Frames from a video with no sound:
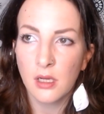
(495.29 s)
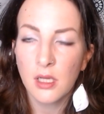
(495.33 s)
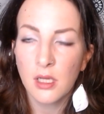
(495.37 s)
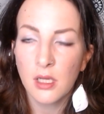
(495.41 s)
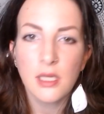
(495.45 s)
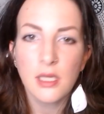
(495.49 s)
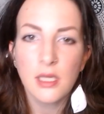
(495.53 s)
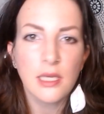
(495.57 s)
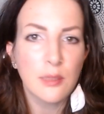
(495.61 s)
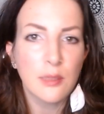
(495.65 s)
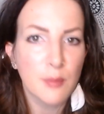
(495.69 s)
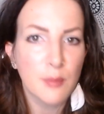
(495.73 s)

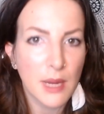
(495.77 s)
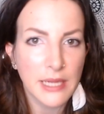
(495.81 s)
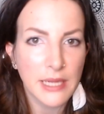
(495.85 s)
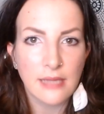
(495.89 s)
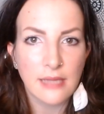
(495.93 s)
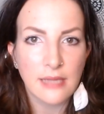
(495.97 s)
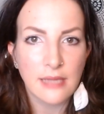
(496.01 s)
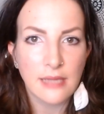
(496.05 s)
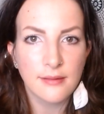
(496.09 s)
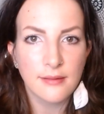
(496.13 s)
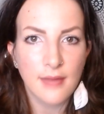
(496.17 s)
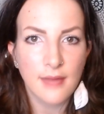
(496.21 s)
it might
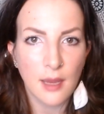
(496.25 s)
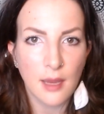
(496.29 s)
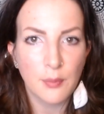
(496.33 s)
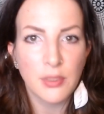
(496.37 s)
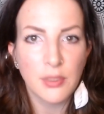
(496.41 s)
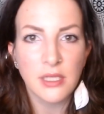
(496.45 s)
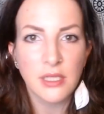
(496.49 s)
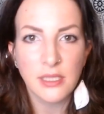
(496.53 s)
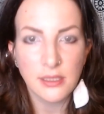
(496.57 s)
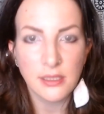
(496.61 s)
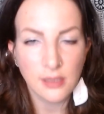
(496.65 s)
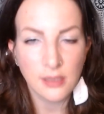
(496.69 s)
end up
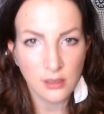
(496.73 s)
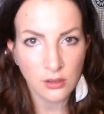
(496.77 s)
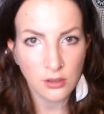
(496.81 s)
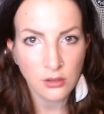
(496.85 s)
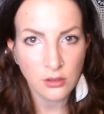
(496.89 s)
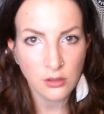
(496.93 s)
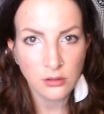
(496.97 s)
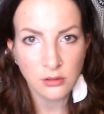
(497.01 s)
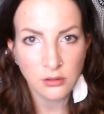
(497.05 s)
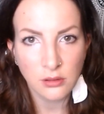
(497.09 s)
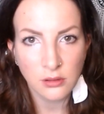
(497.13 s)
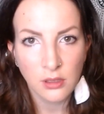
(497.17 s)
later
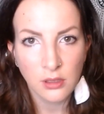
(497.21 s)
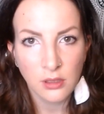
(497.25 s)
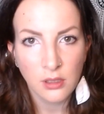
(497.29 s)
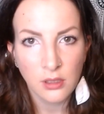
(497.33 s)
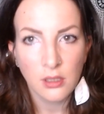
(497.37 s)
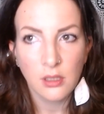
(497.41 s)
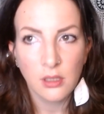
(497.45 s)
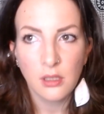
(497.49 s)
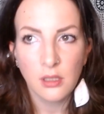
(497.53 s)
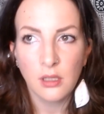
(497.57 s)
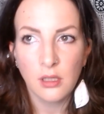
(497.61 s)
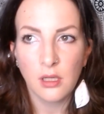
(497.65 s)
on
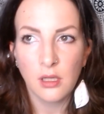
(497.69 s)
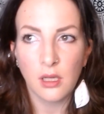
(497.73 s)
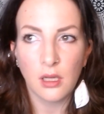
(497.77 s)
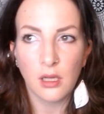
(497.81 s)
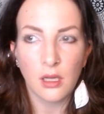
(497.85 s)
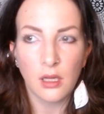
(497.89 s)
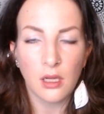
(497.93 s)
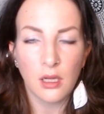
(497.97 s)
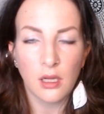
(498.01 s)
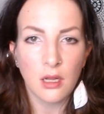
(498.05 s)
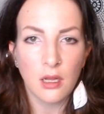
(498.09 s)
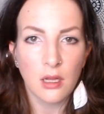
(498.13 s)

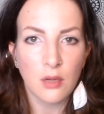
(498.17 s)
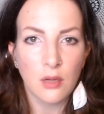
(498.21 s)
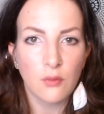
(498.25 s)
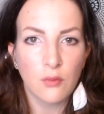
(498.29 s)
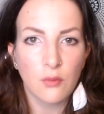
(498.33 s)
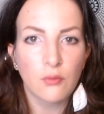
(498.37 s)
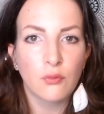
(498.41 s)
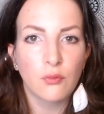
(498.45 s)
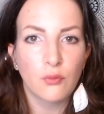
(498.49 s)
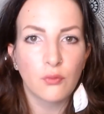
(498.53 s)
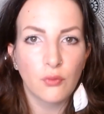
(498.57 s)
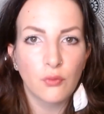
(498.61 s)

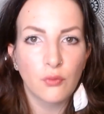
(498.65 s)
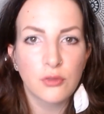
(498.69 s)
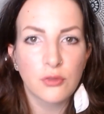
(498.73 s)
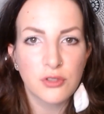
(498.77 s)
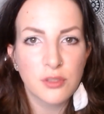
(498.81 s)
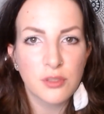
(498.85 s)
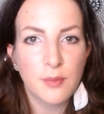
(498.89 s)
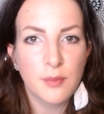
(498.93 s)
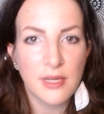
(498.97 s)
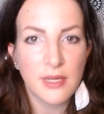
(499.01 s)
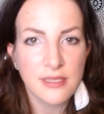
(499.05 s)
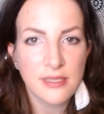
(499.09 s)
was
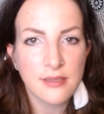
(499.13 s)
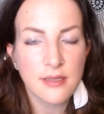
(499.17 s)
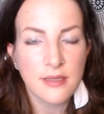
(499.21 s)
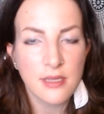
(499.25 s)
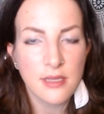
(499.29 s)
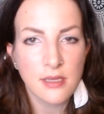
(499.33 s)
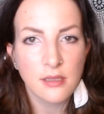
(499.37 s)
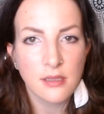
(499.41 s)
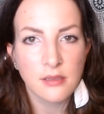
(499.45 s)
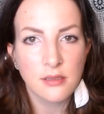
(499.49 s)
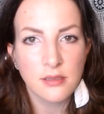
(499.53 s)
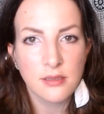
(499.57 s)
the best
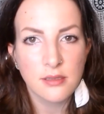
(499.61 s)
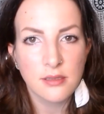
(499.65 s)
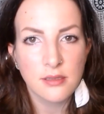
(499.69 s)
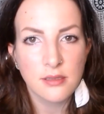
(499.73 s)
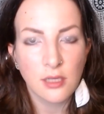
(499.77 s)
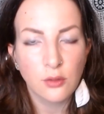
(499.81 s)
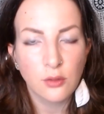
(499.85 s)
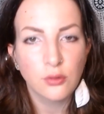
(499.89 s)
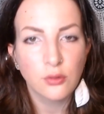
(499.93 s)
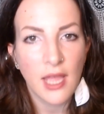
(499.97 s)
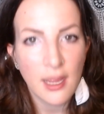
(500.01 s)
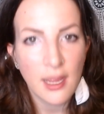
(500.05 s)
things that
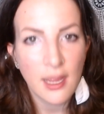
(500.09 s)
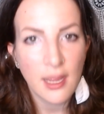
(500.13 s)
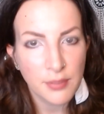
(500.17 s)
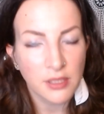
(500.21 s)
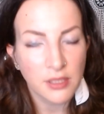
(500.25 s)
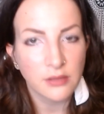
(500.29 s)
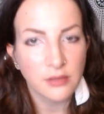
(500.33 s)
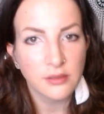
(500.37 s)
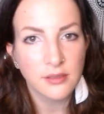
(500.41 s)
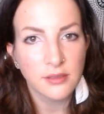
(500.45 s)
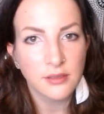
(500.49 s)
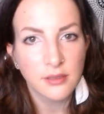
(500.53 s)
could
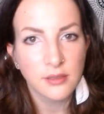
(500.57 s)
happen.